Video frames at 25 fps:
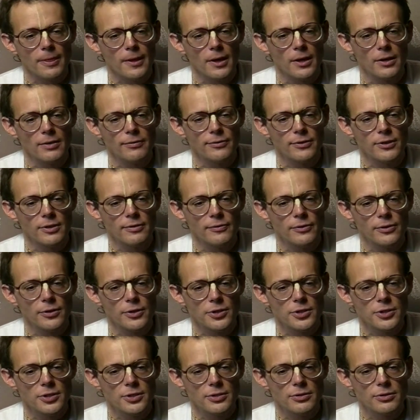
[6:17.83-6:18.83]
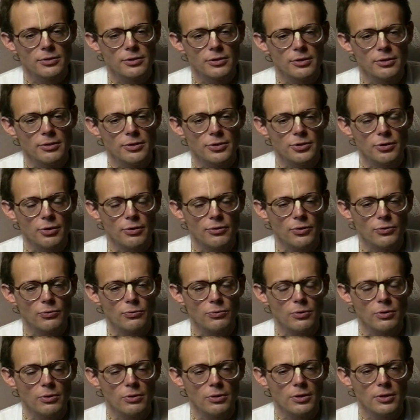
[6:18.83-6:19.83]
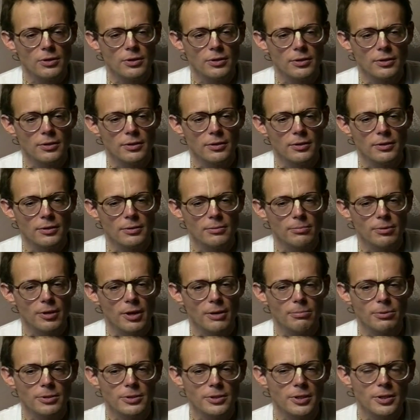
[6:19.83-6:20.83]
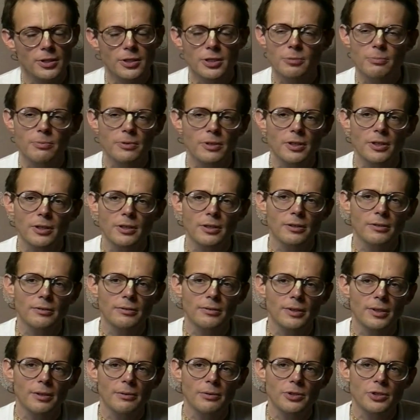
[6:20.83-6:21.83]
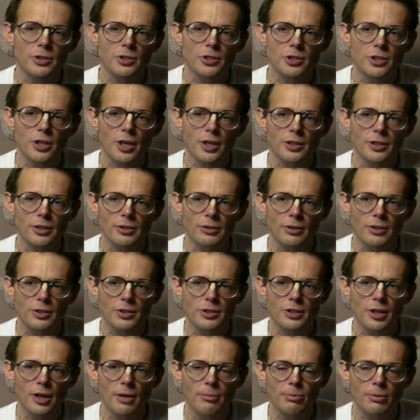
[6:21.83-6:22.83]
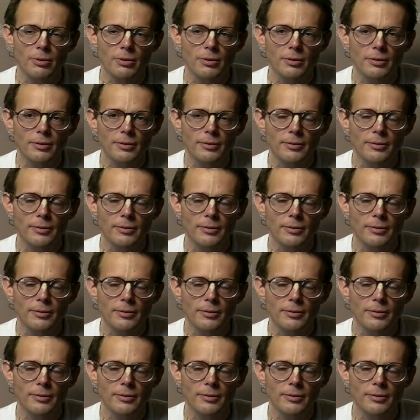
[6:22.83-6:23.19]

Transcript: And for the first third or so of the walk, Prabhupada didn't speak. He was just chanting on his japa.